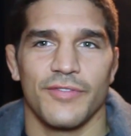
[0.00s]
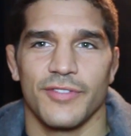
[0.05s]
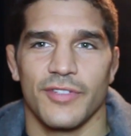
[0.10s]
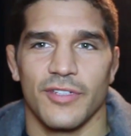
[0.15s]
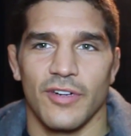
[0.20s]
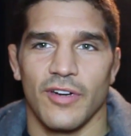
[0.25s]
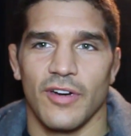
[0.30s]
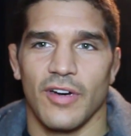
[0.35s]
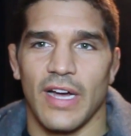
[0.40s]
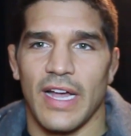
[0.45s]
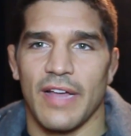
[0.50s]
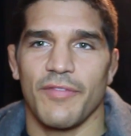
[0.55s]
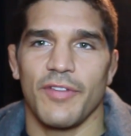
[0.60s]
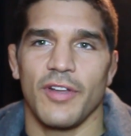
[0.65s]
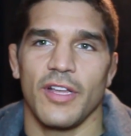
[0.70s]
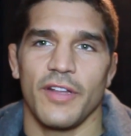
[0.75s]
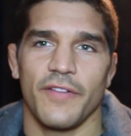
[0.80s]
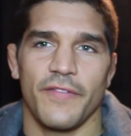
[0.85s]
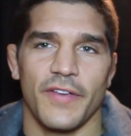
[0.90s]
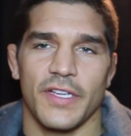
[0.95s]
so I have a
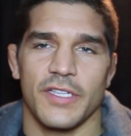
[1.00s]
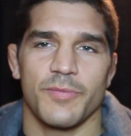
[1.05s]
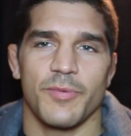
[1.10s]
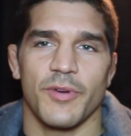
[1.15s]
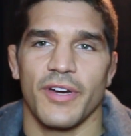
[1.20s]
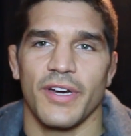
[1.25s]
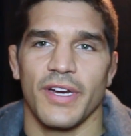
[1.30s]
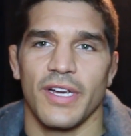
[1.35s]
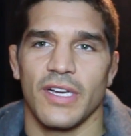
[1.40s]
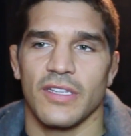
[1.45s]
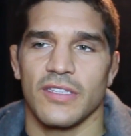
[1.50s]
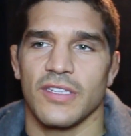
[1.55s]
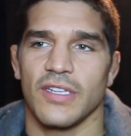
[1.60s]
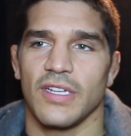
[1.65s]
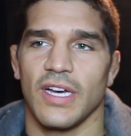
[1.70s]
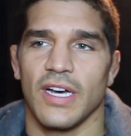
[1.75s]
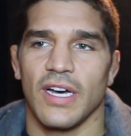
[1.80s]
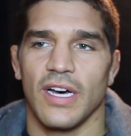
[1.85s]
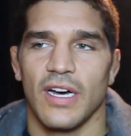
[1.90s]
lot of experience and now.